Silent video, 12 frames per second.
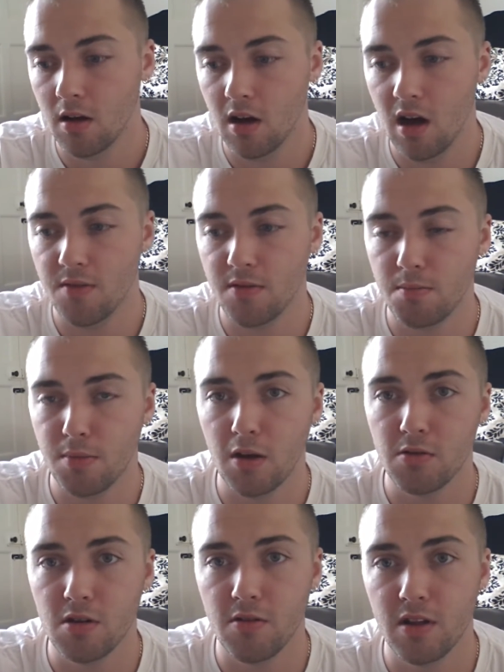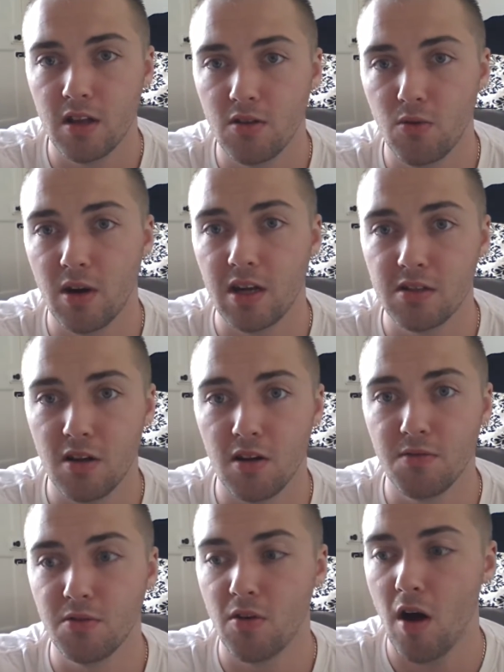Half of the blokes that are in their 20s don't
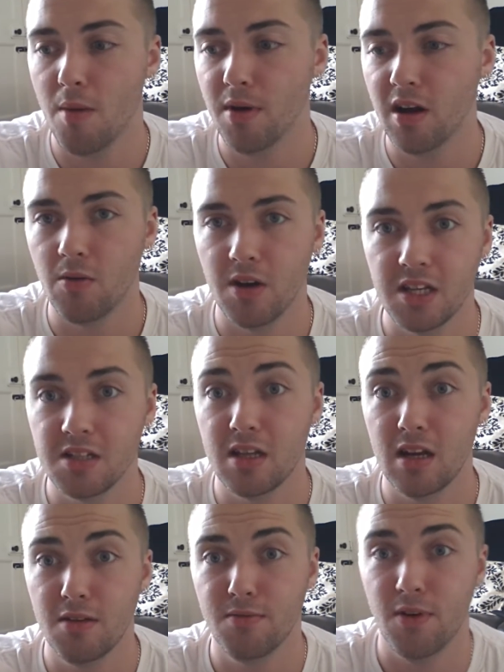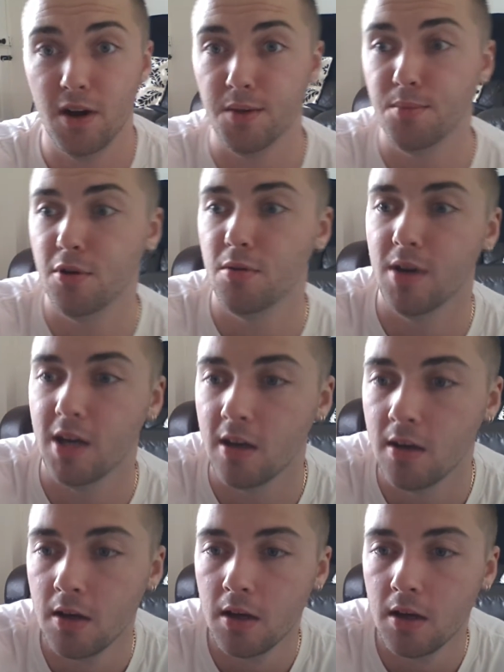even grow up anyway, they're still in fucking puberty.